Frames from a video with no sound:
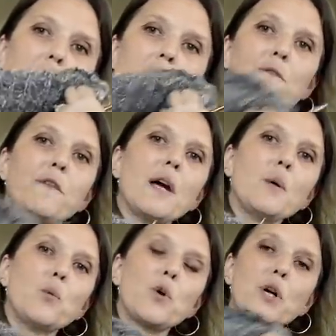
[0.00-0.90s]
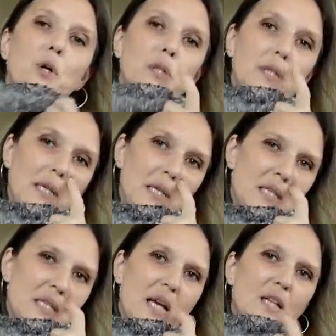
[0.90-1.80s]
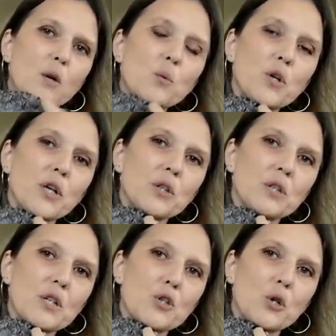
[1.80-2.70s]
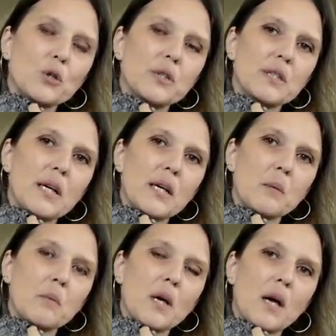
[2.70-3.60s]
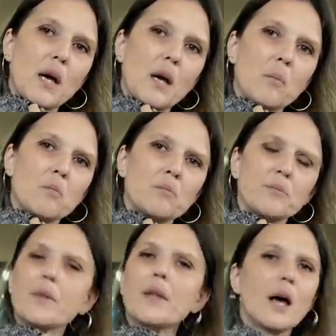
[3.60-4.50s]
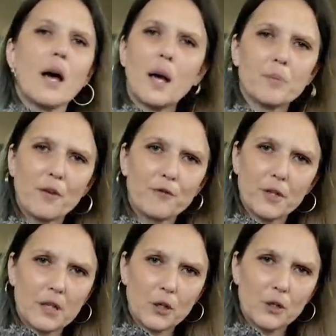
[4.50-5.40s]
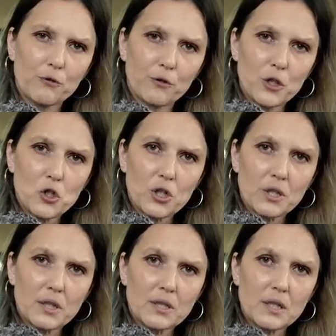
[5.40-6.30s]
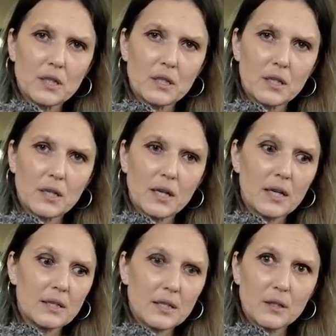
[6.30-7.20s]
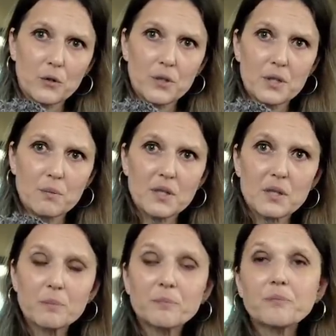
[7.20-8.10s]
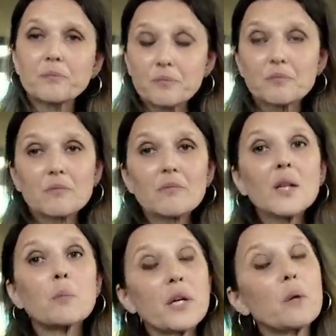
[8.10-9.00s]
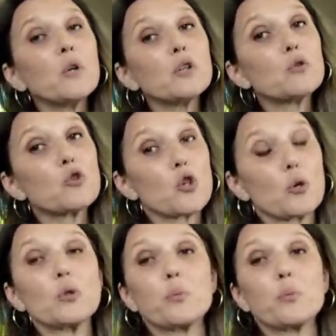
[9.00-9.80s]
if I work on this, I don't work on this all the time. I'm definitely gonna finish it until Christmas. But I wanted to show you the